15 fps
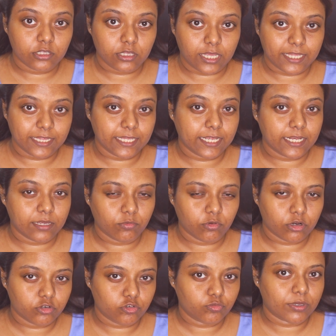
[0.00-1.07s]
and then I'm
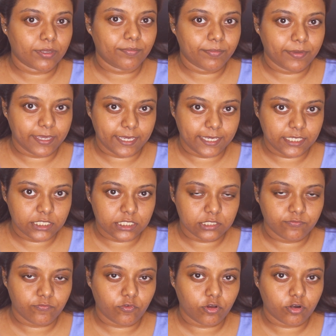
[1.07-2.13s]
gonna do my base.
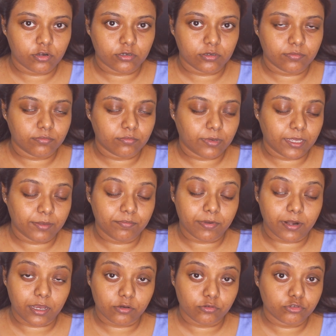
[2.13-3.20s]
For my
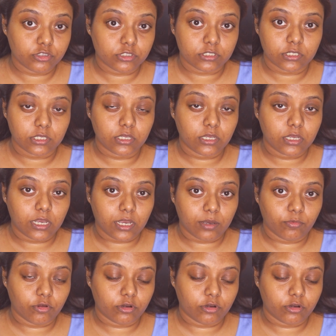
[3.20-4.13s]
brows, I'm